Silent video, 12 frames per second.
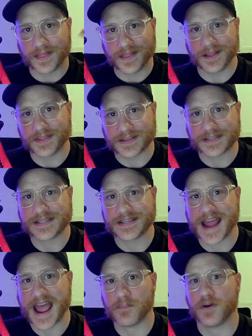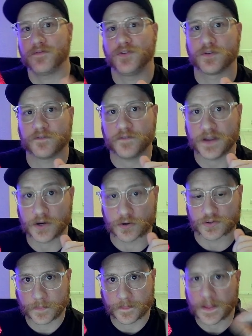the snap of your
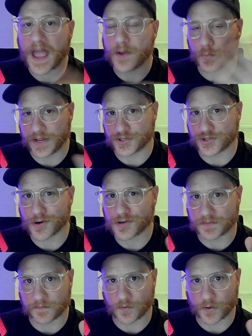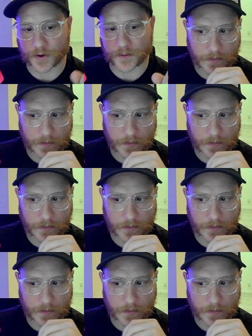fingers, and we can charge him for it.